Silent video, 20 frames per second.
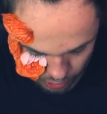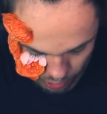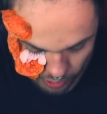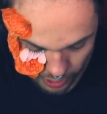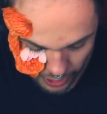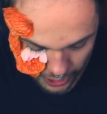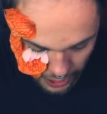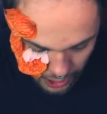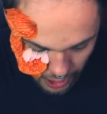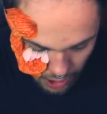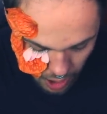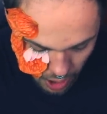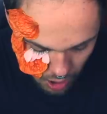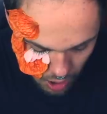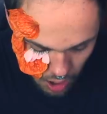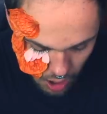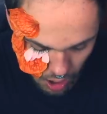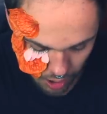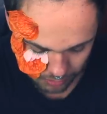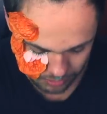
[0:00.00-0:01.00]
your hair.
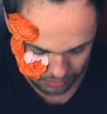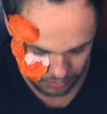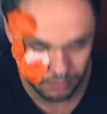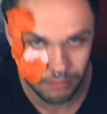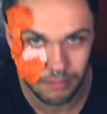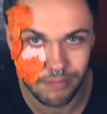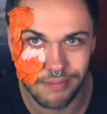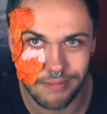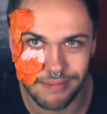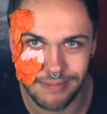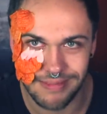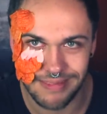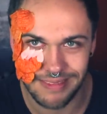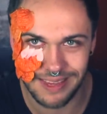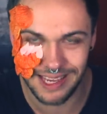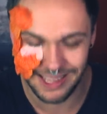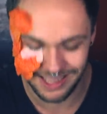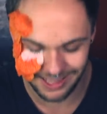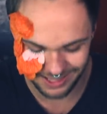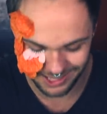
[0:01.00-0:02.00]

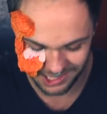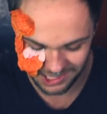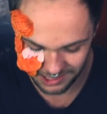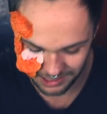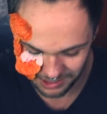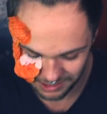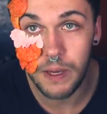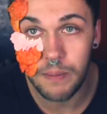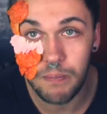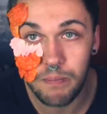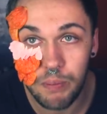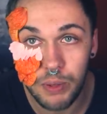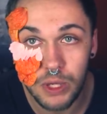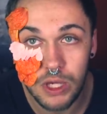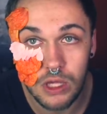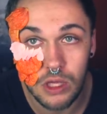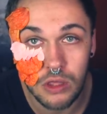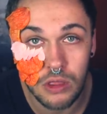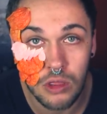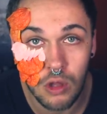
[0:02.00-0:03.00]
Hey baby,
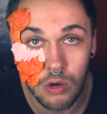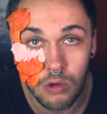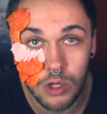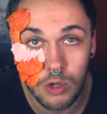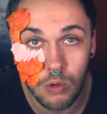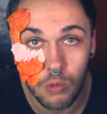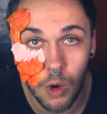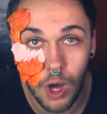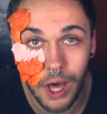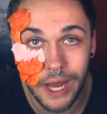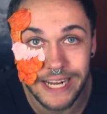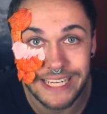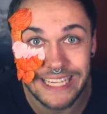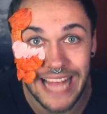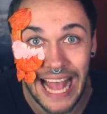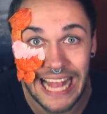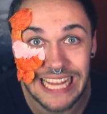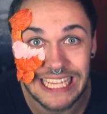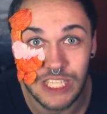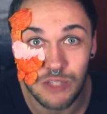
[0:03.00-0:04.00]
you know you wanna
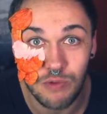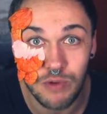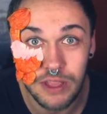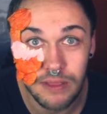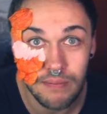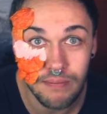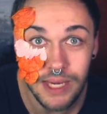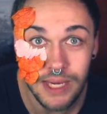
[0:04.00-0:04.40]
dance with